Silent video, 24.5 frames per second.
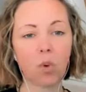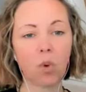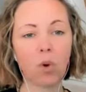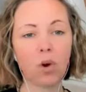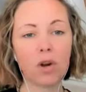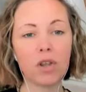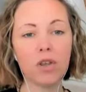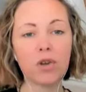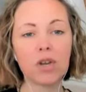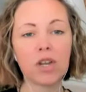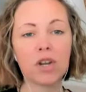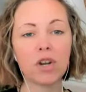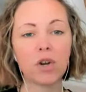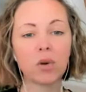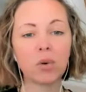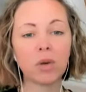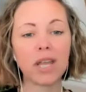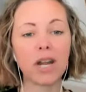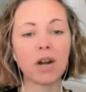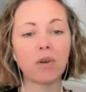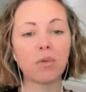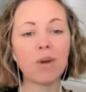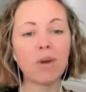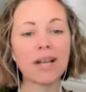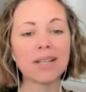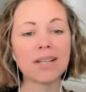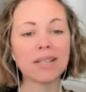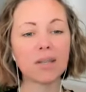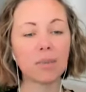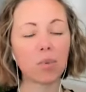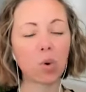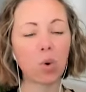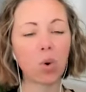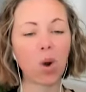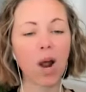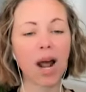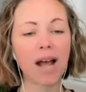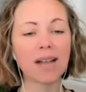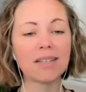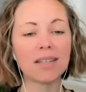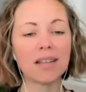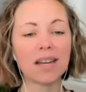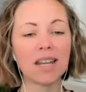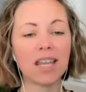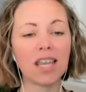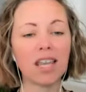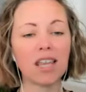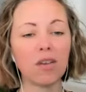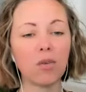Or you can create a
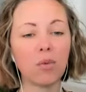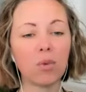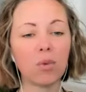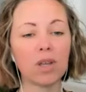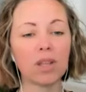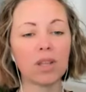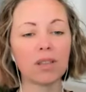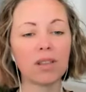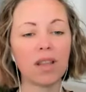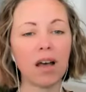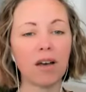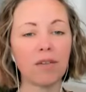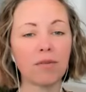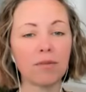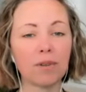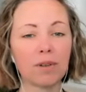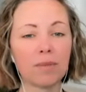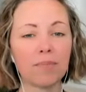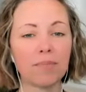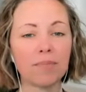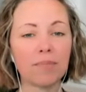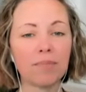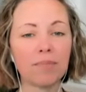reciprocity with love,